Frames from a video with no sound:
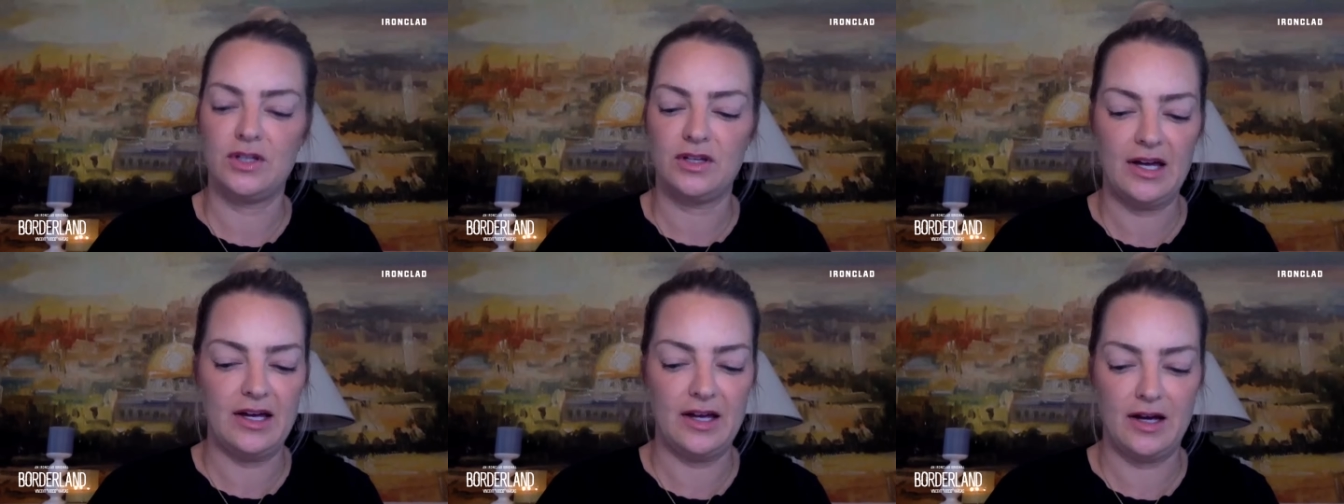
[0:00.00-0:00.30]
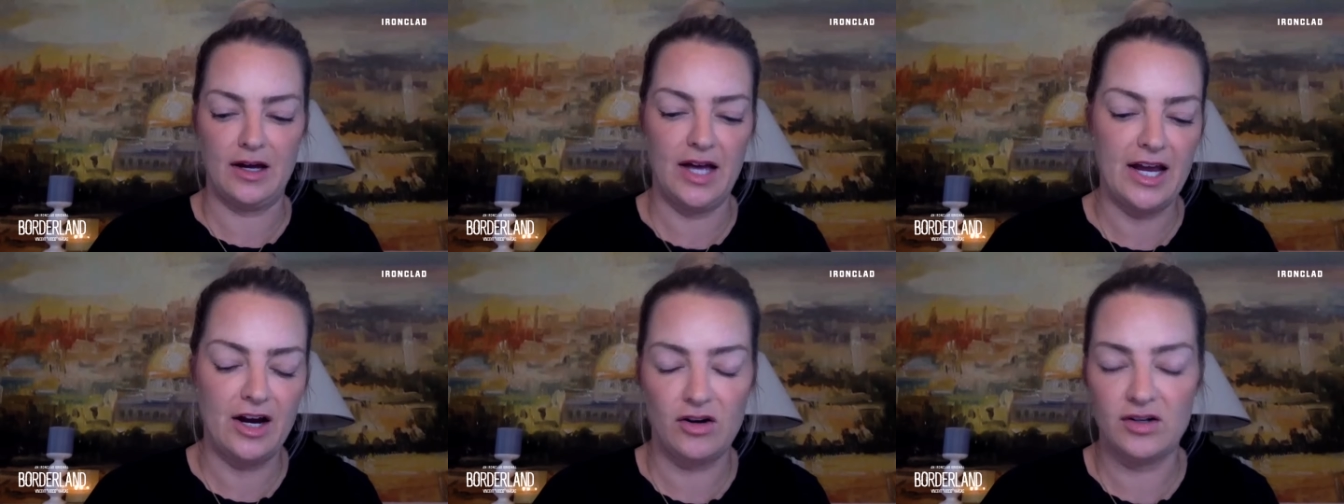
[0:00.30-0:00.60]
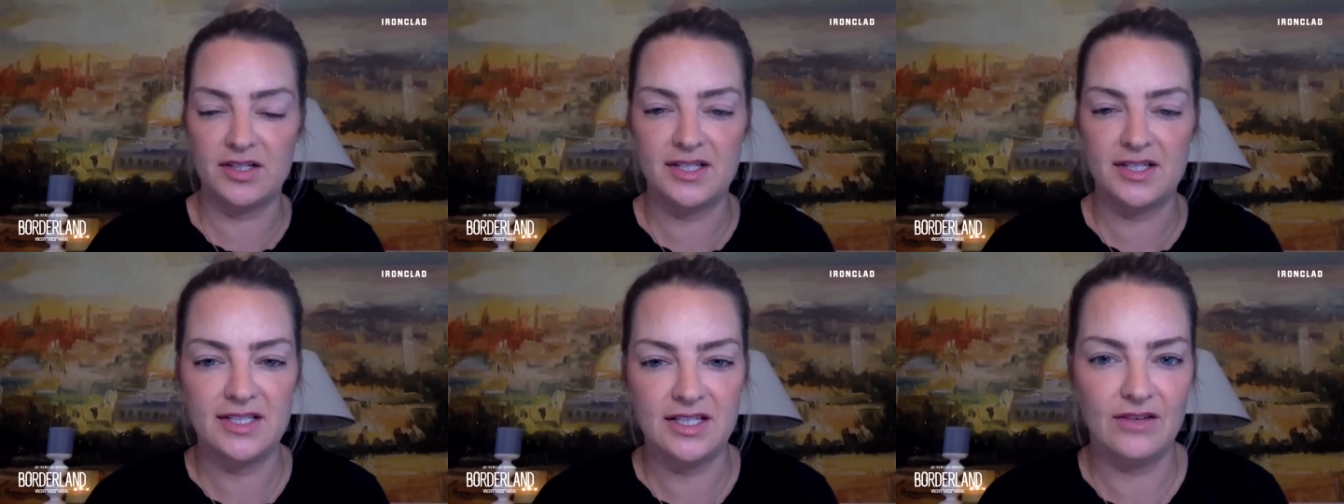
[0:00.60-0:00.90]

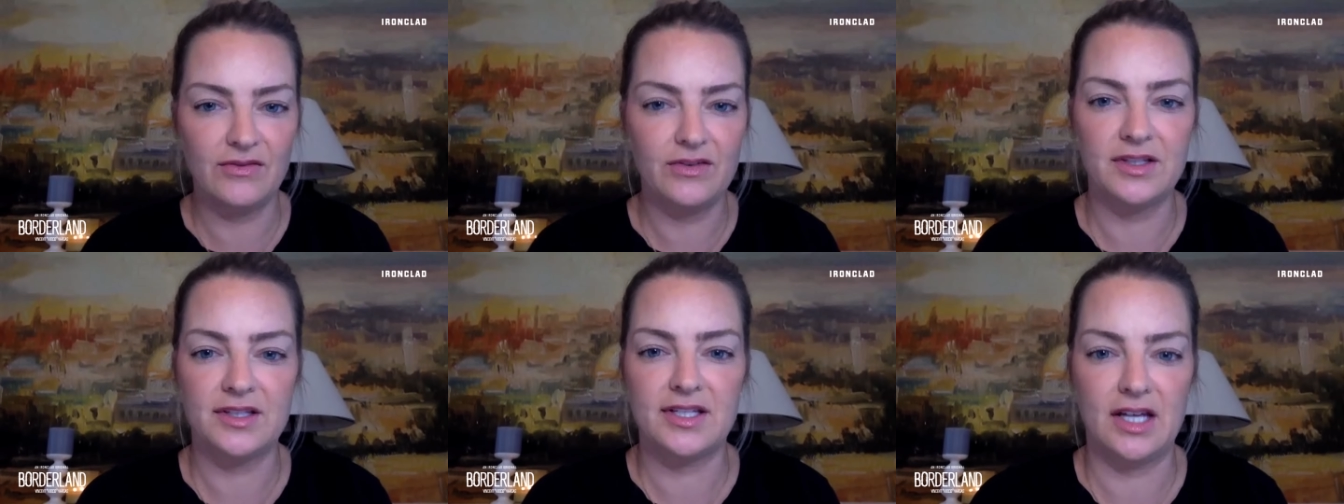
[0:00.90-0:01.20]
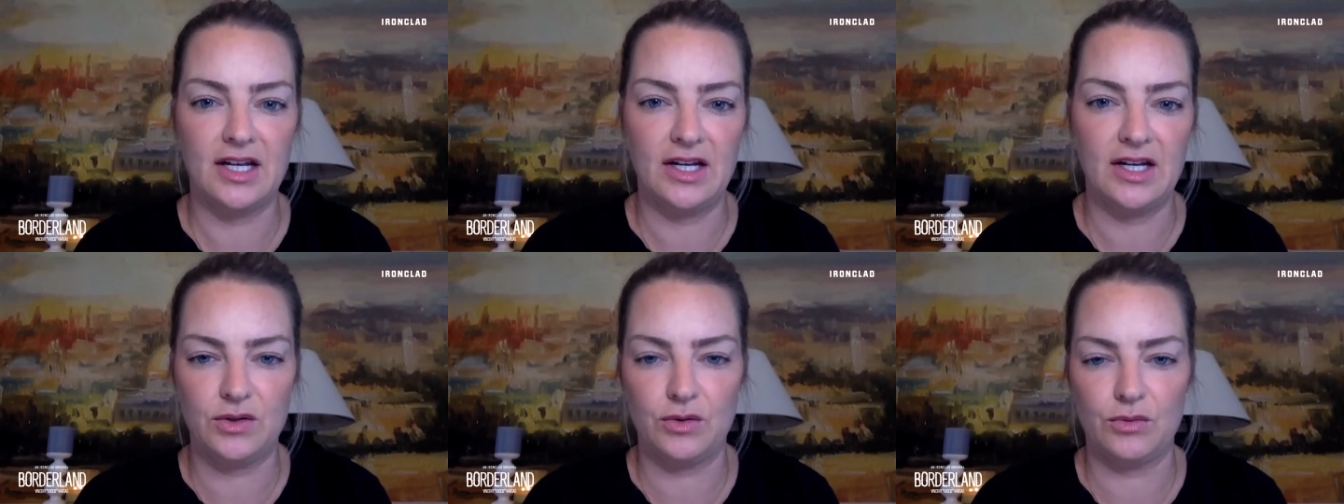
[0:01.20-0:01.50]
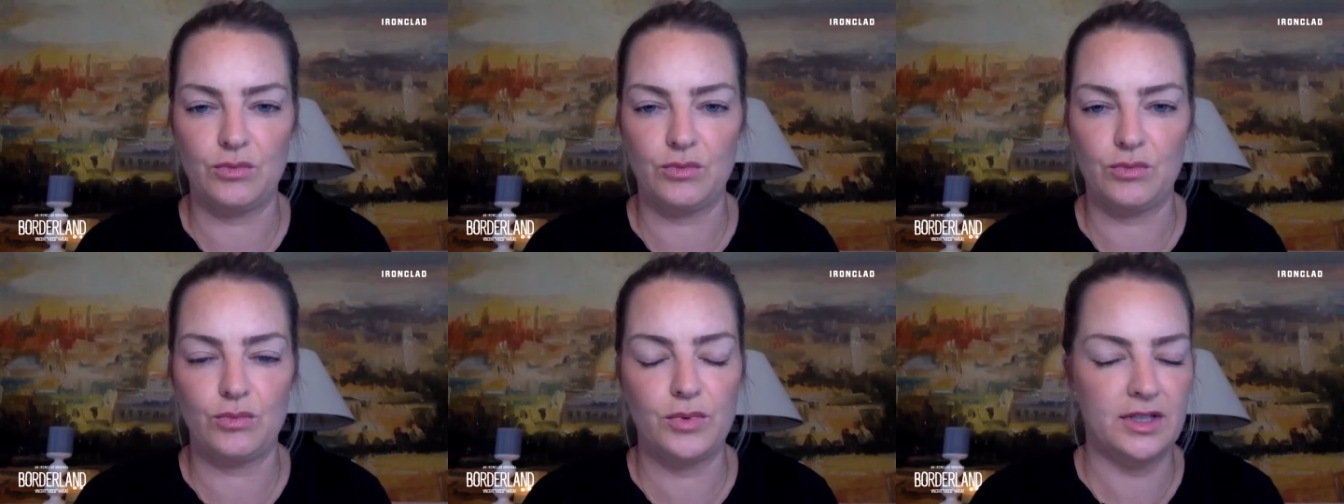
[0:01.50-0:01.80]
Aaron Stevenson is a,
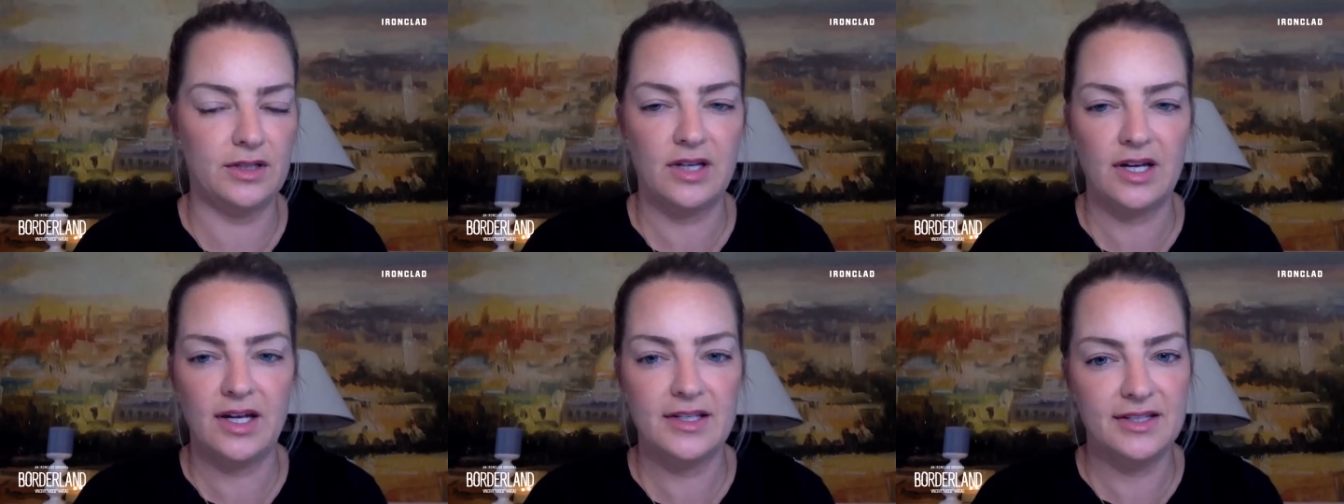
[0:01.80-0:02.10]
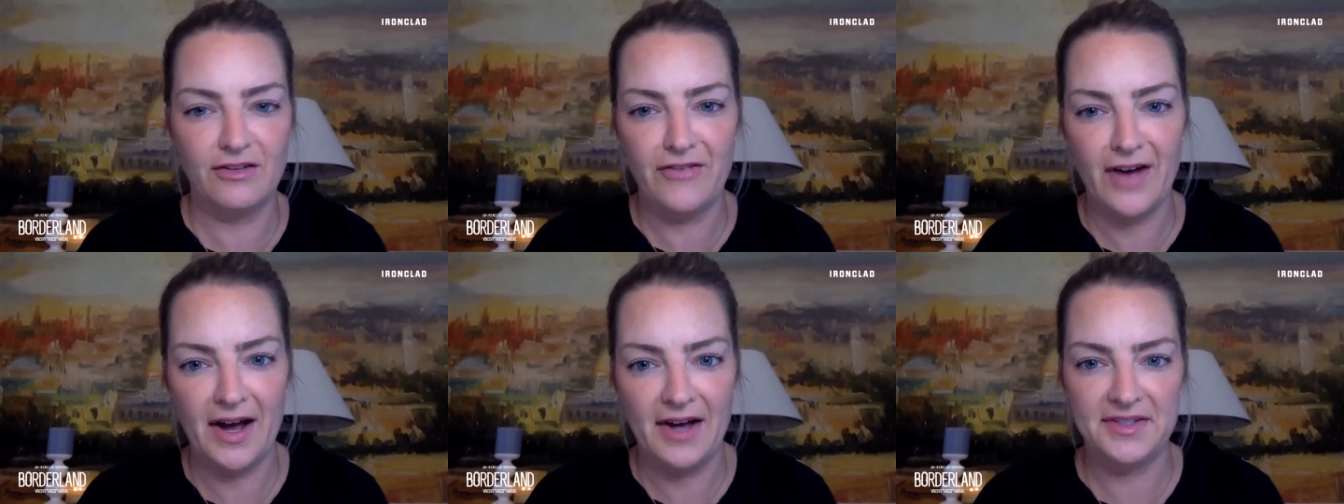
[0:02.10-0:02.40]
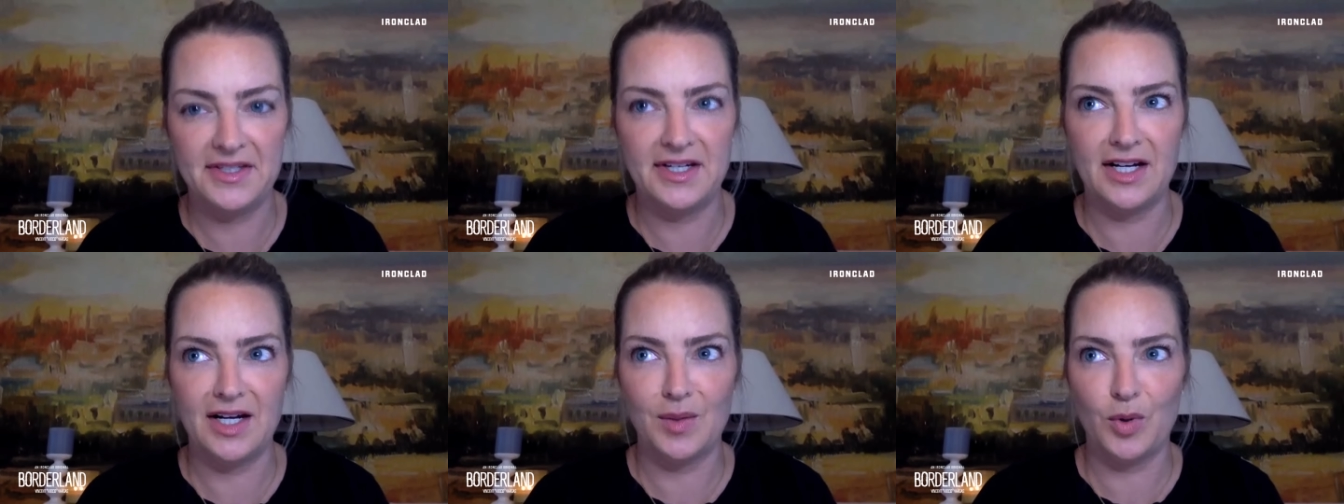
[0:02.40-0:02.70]
was, is a
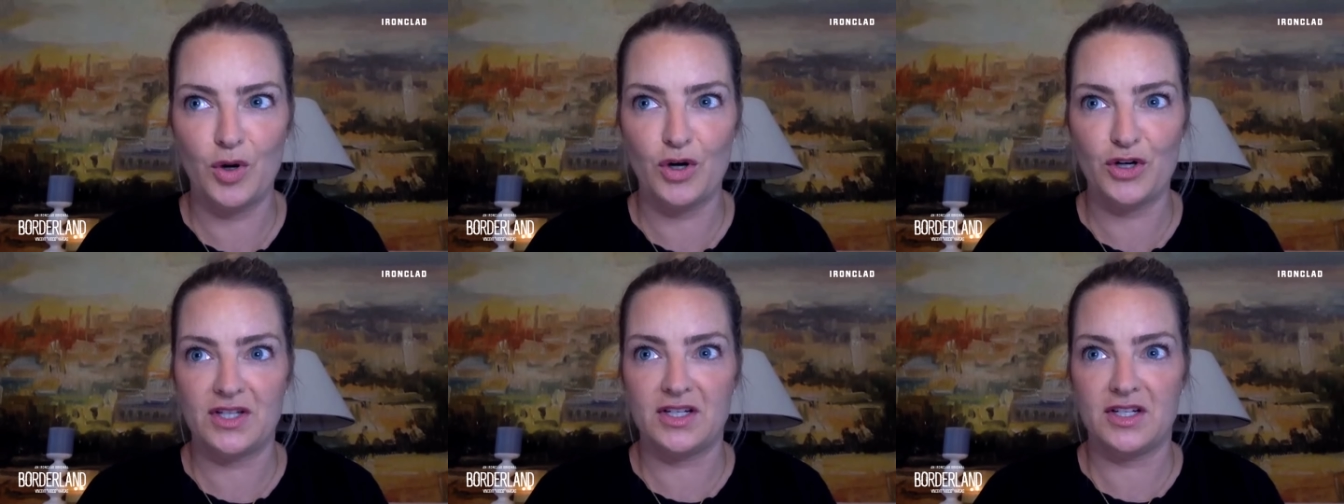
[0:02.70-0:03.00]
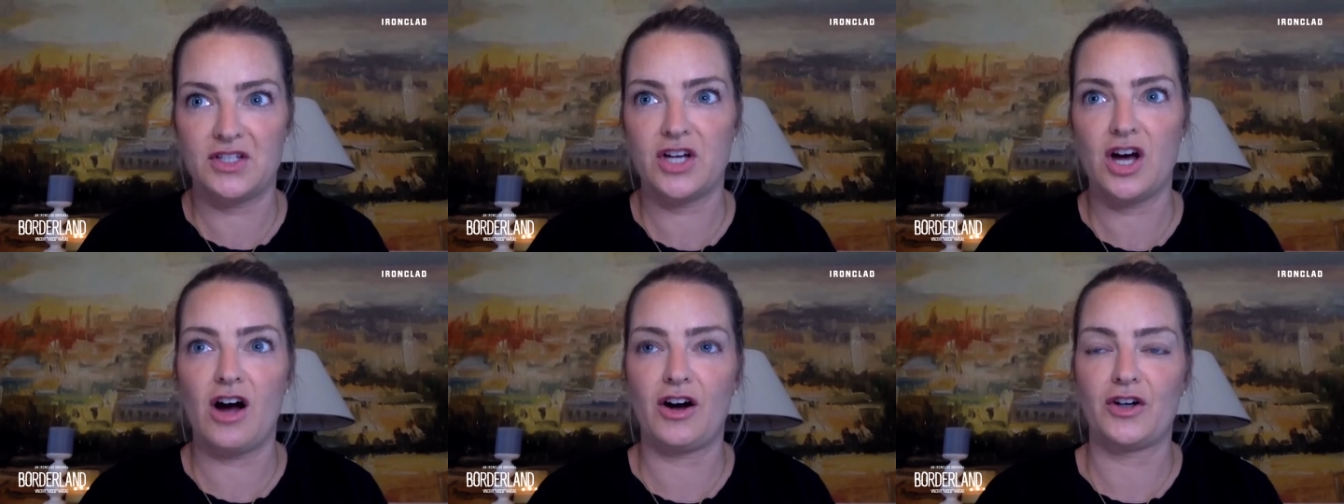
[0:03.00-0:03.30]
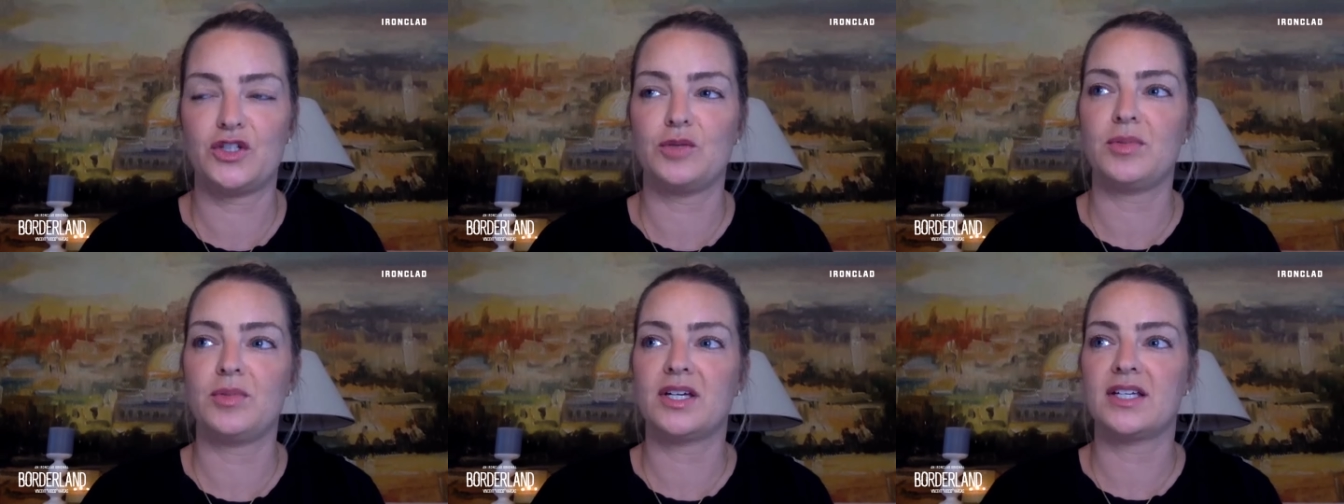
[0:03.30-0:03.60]
fascinating person to talk
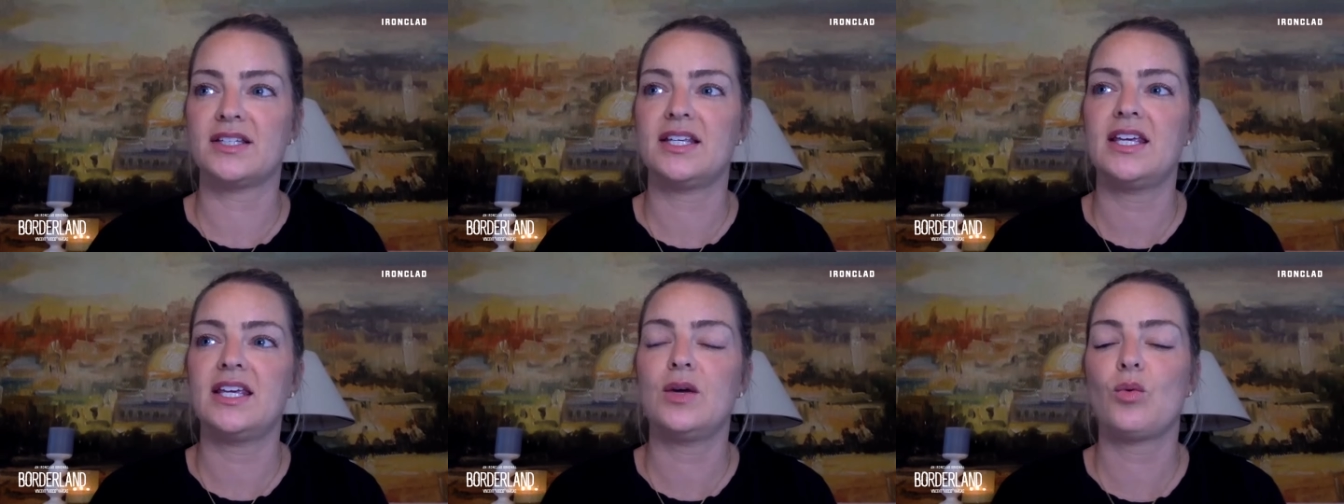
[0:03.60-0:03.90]
to because he